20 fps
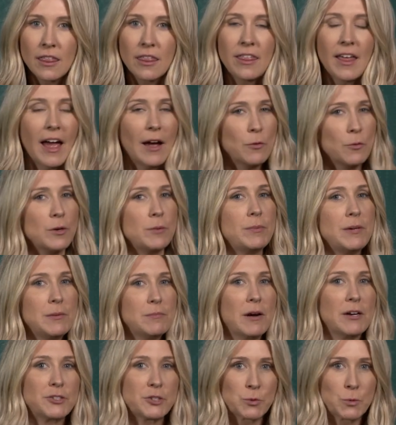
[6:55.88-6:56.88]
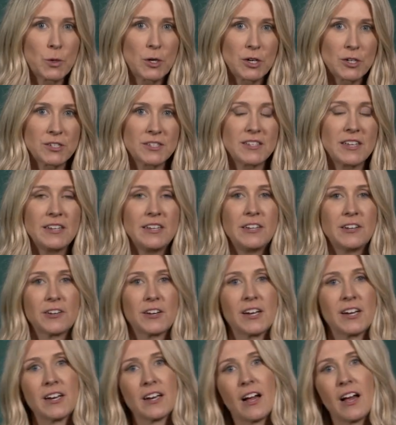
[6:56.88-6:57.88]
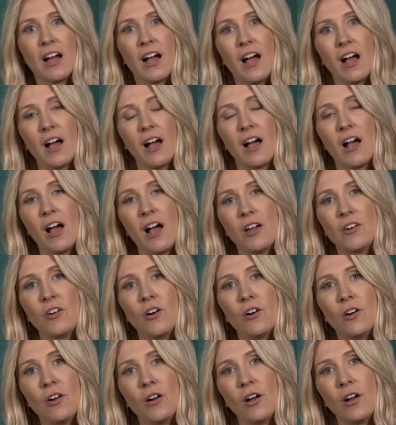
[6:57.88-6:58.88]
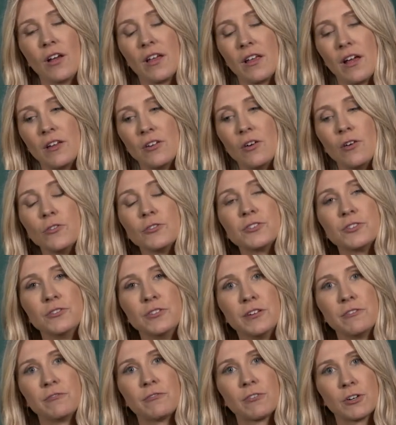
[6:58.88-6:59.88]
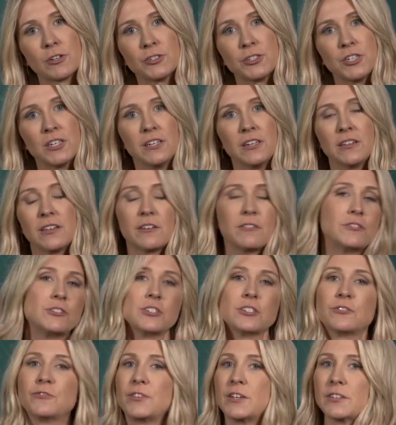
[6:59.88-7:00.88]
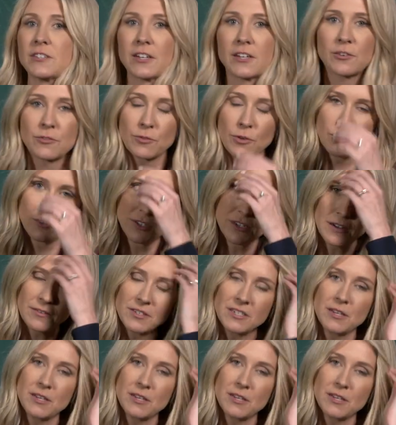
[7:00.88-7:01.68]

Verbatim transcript: that would be much worse than hearing uh, an, an alternate version that just feels like it rolls off